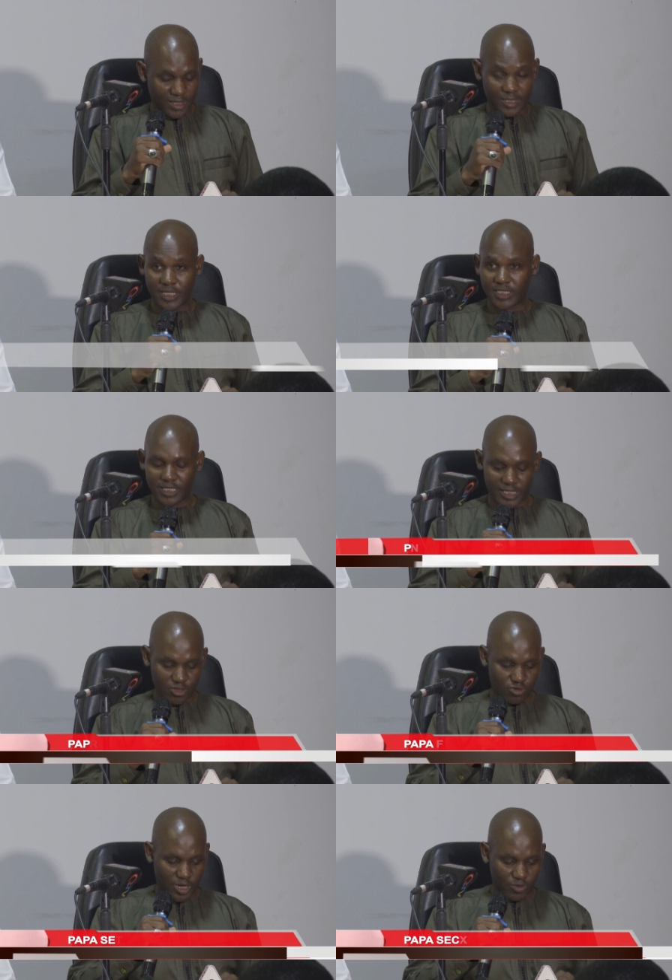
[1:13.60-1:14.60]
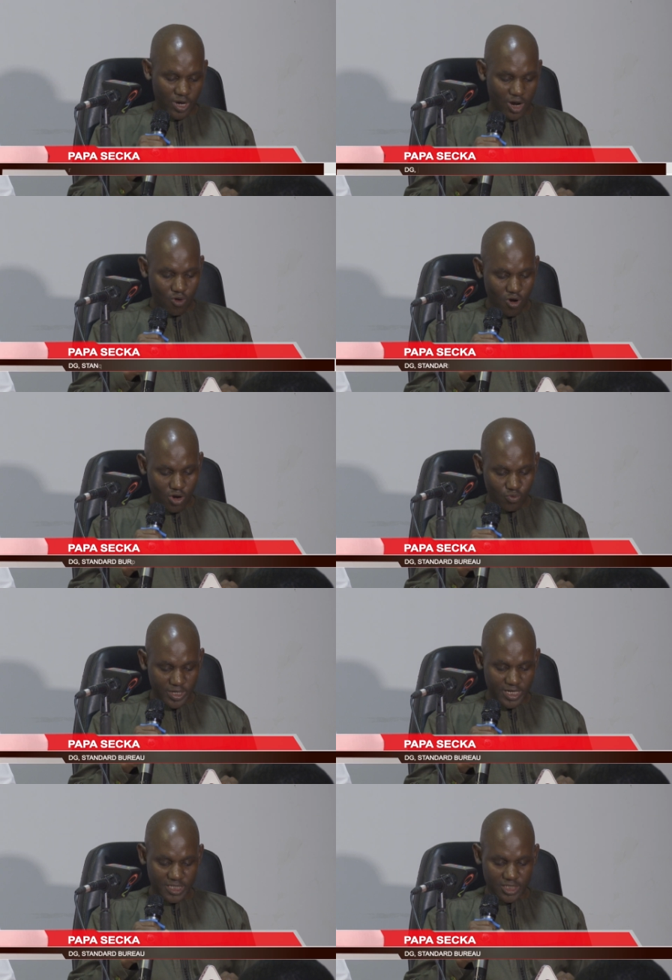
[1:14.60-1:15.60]
Ladies and gentlemen, we are all
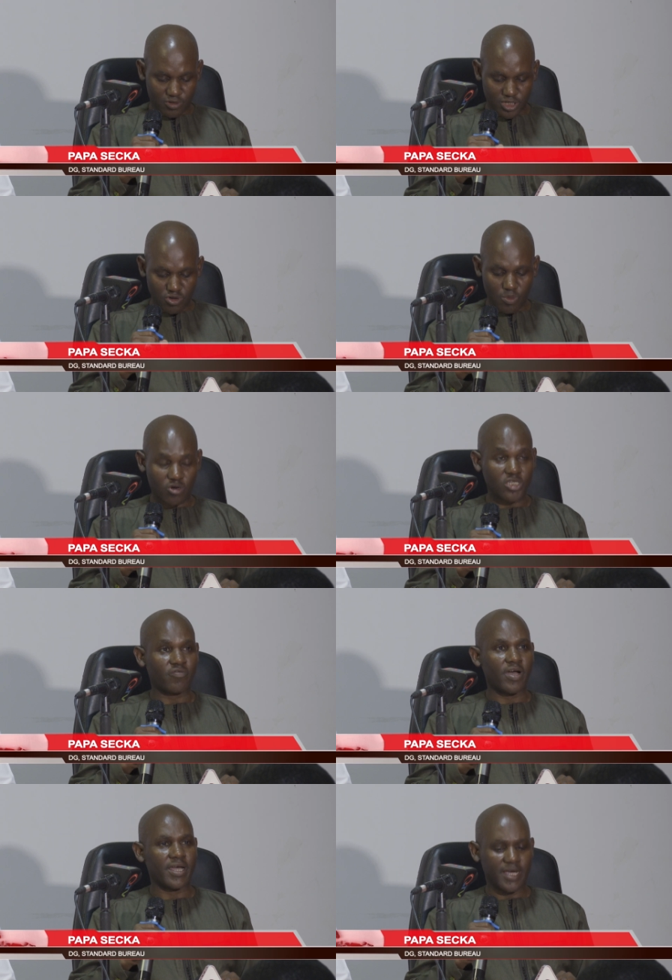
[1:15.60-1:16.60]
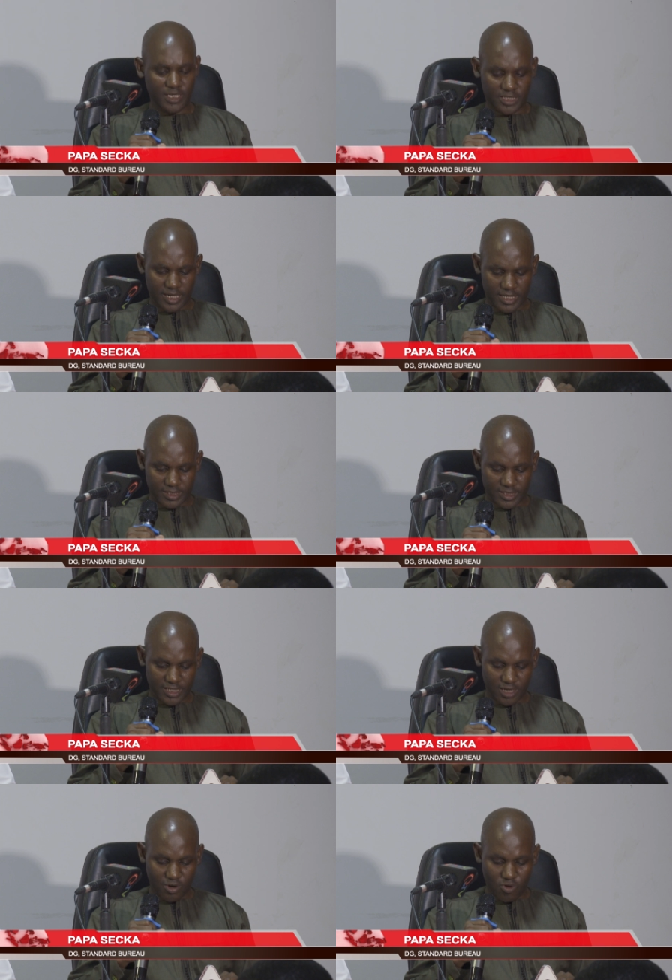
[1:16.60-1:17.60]
witnesses to the numerous fire incidents
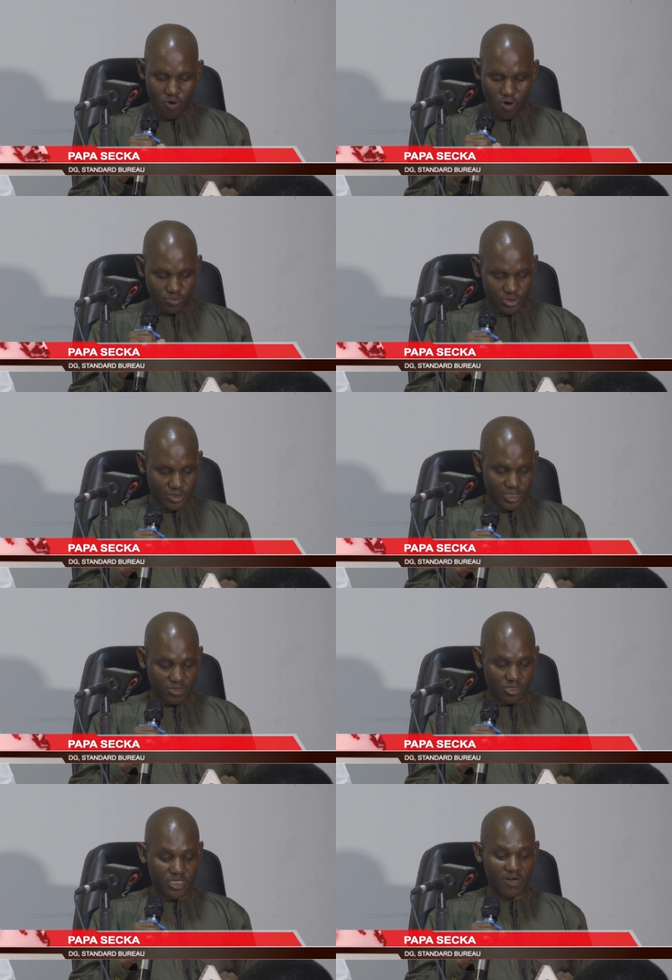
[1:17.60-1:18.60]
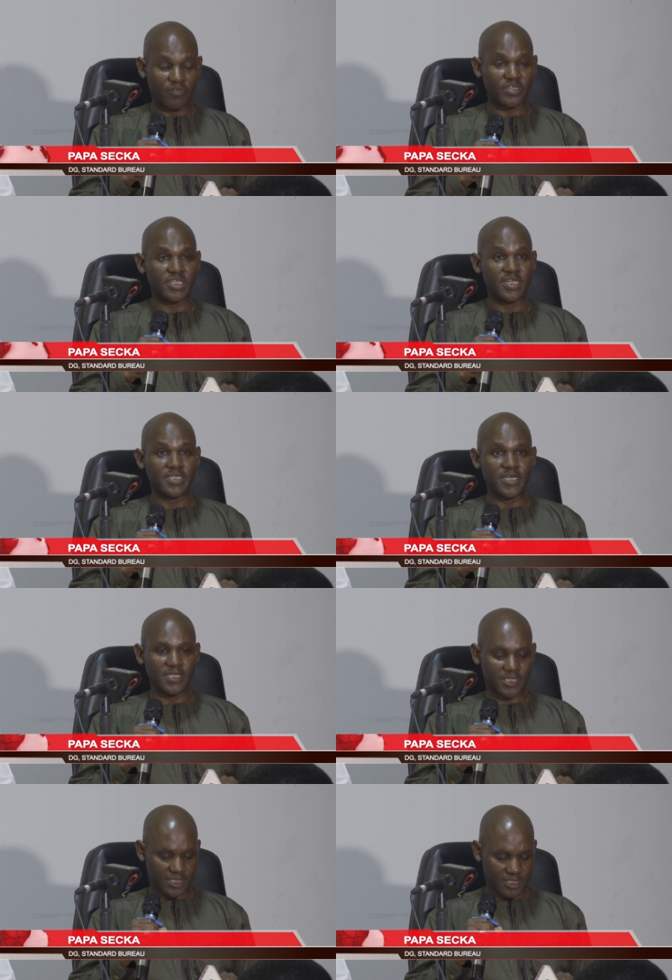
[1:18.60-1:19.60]
in our homes, industrial
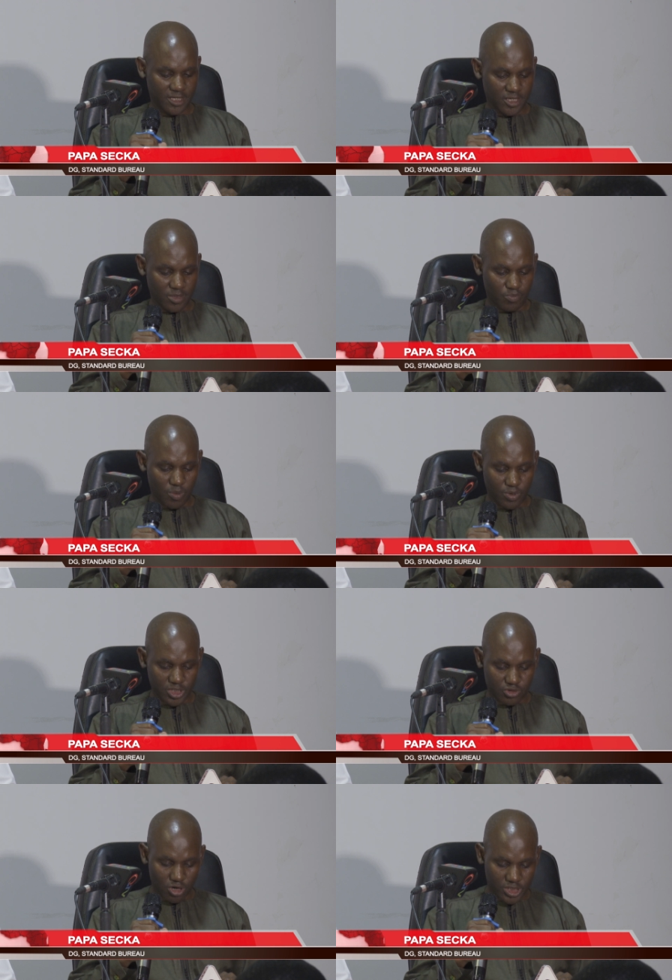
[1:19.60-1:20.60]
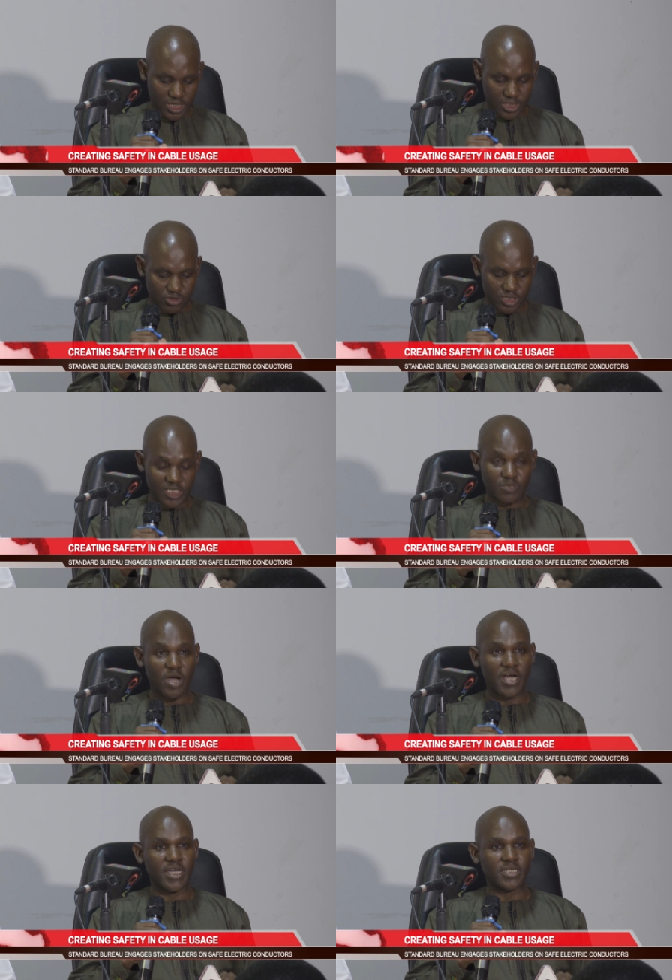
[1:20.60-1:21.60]
facilities, public structures such as
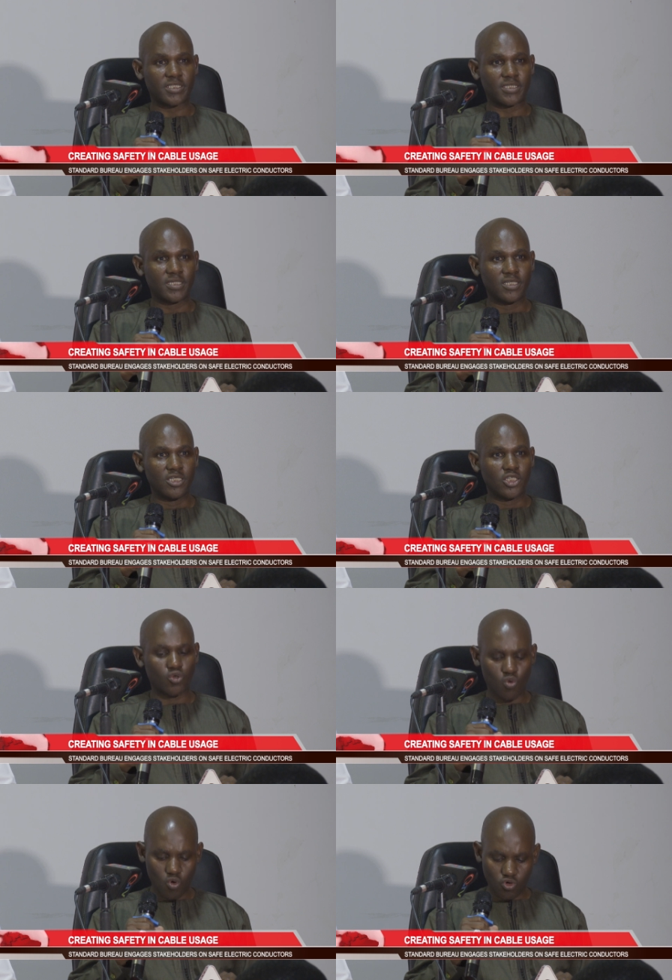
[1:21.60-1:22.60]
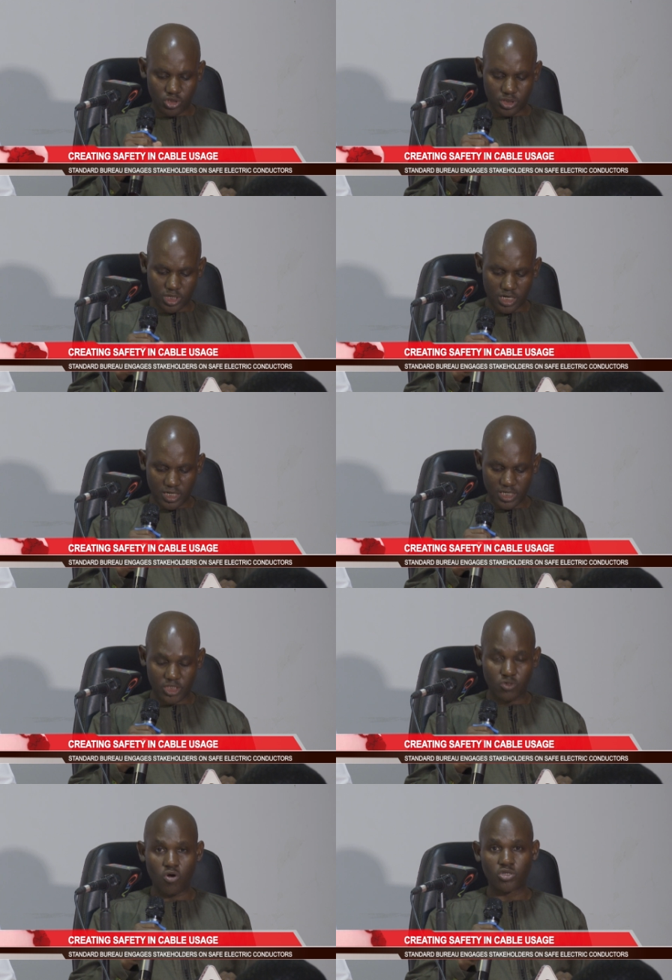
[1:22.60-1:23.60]
markets, schools, and the
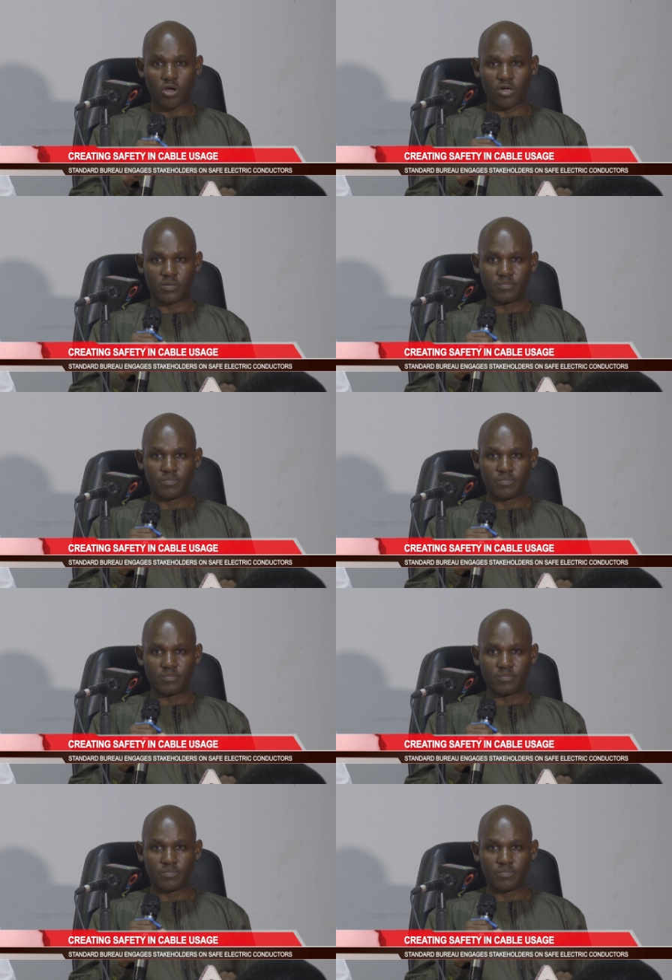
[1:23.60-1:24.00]
list goes on.